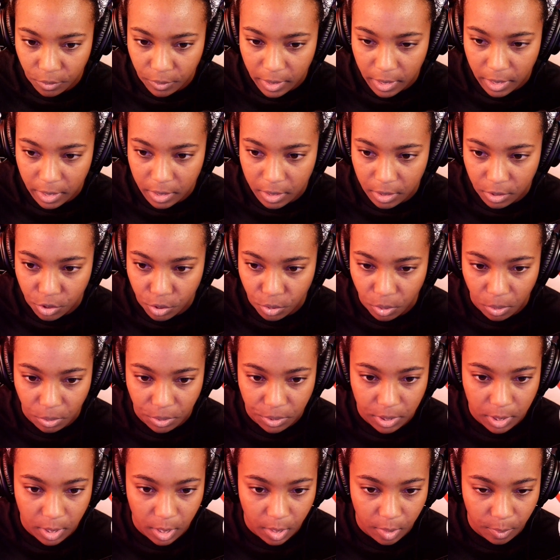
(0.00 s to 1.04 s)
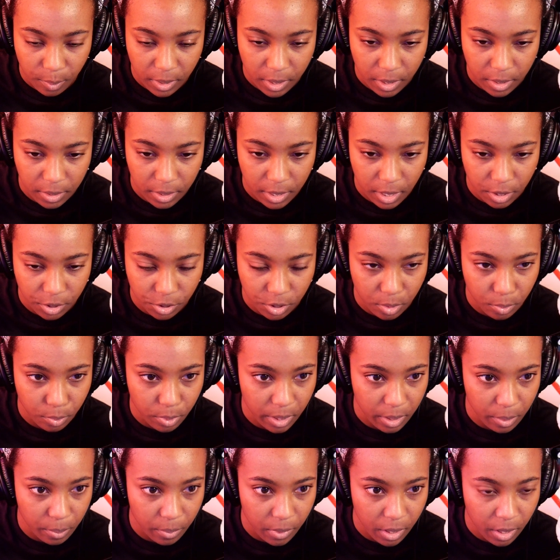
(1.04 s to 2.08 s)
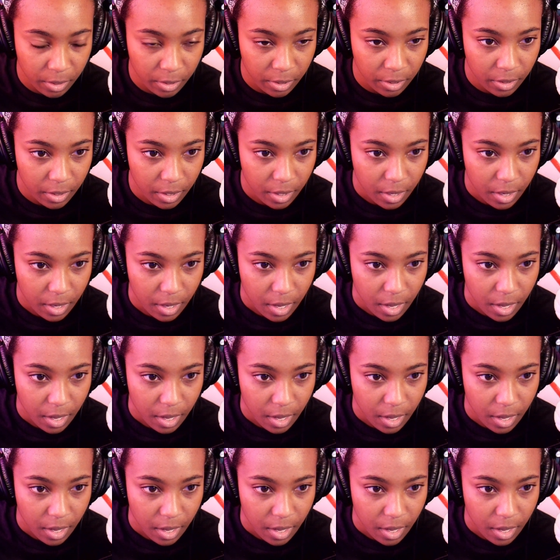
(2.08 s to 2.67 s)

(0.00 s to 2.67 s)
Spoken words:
Don't forget Control Save because that is your bread and butter.